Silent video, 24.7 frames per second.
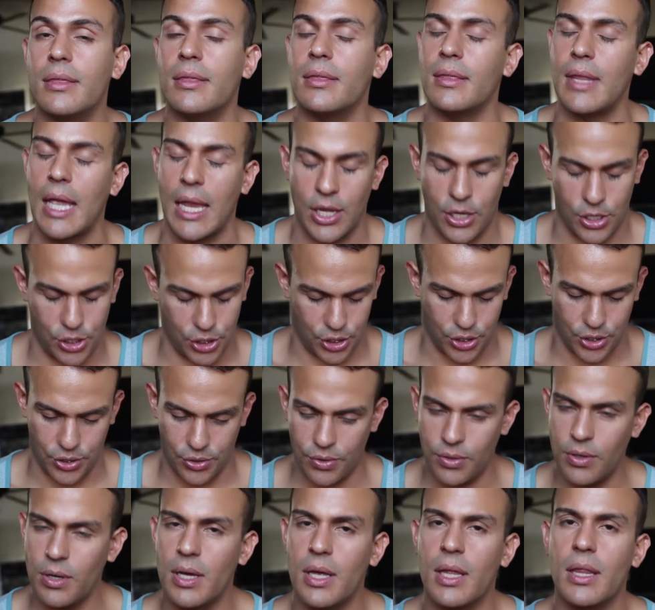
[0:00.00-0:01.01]
Thank
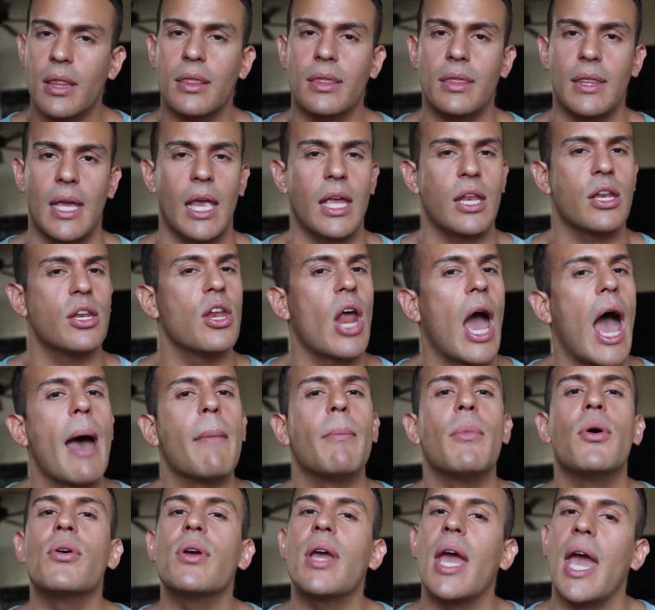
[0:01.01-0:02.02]
you.
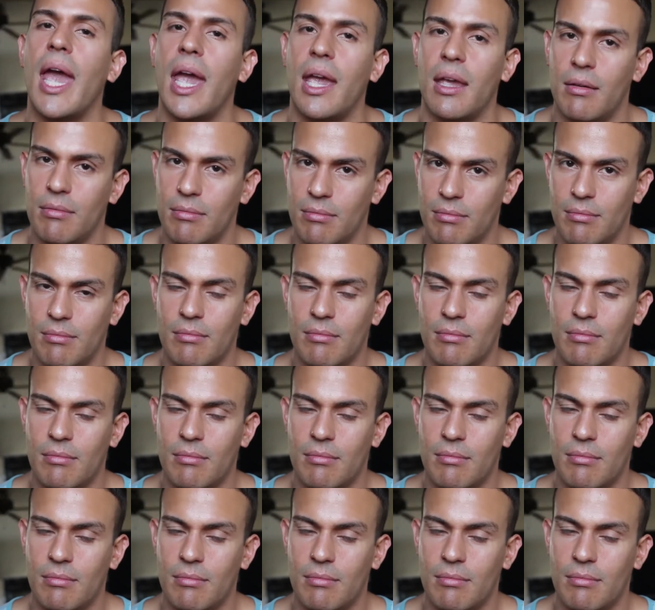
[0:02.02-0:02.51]
I'm okay.